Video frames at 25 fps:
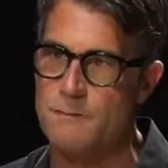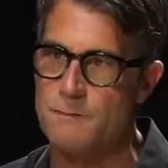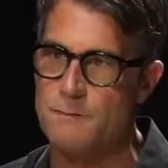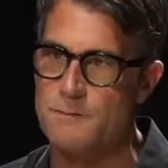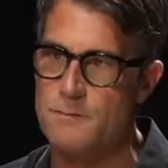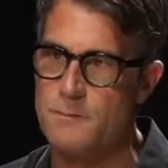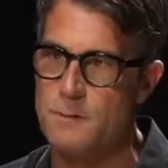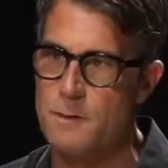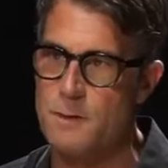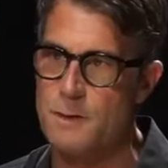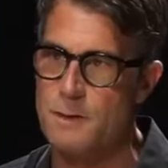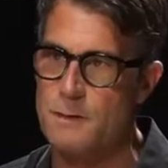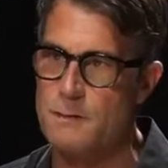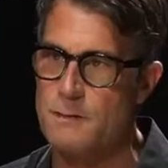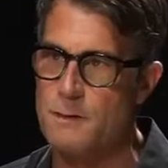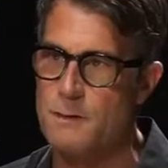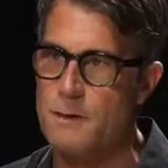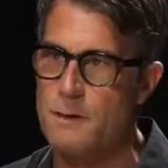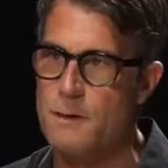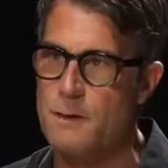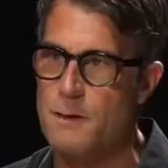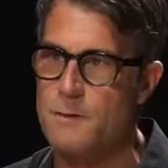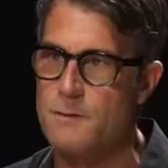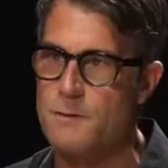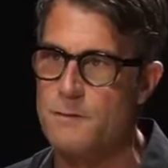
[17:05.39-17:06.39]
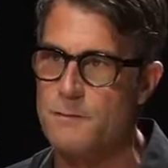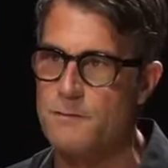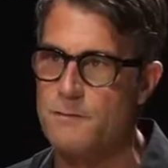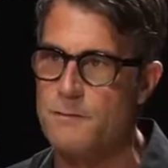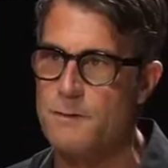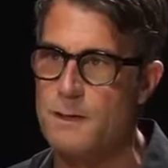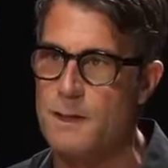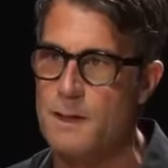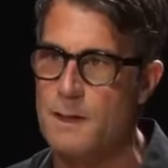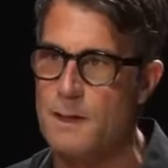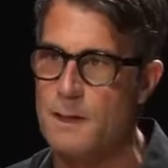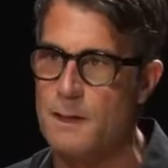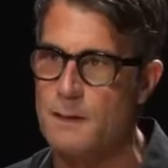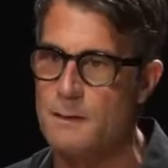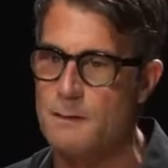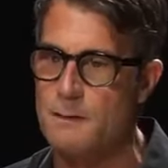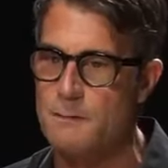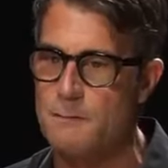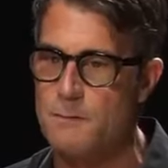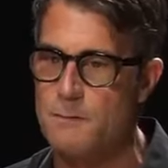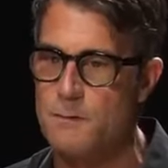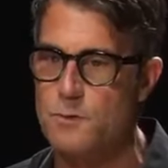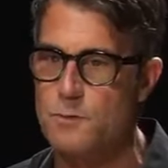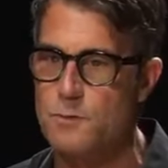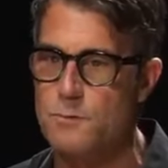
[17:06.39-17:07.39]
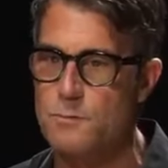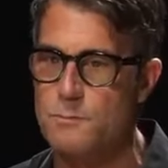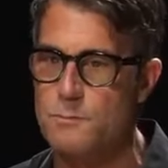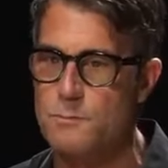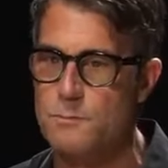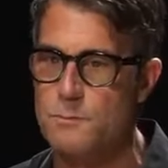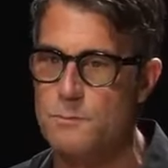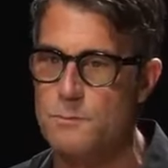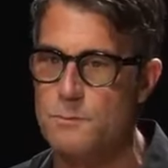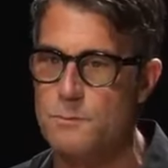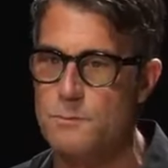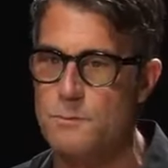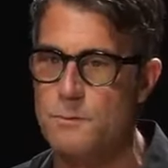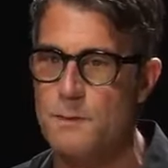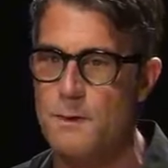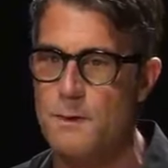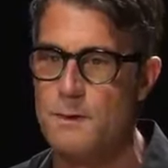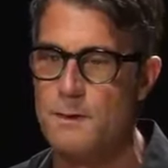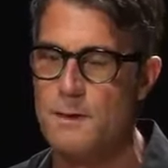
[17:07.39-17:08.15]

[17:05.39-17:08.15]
of trying to understand the true